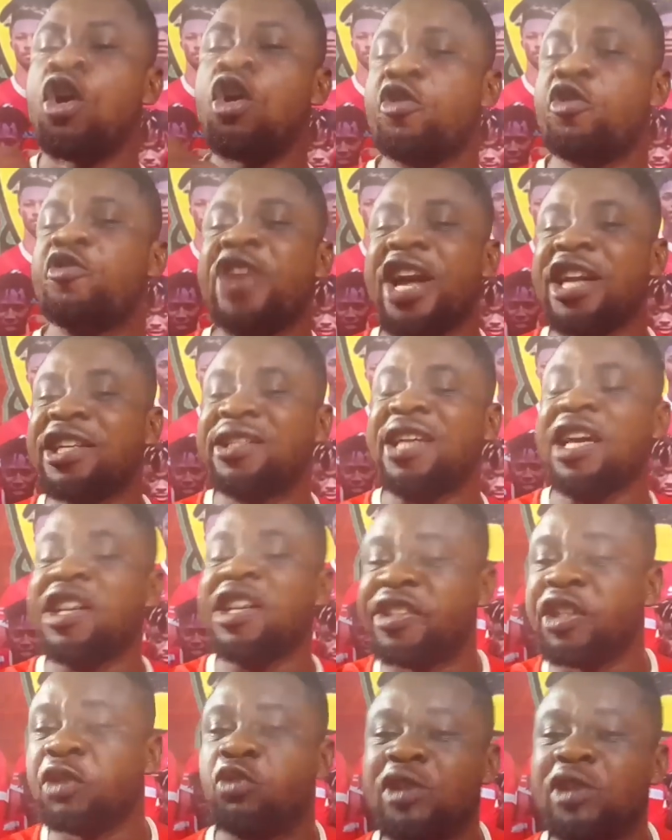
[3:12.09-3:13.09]

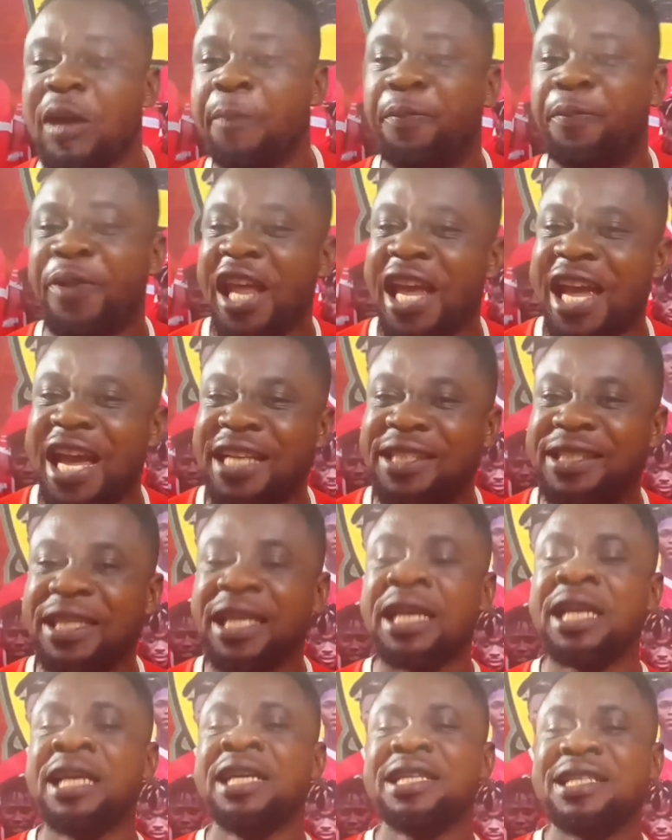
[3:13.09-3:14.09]
orientation to the players.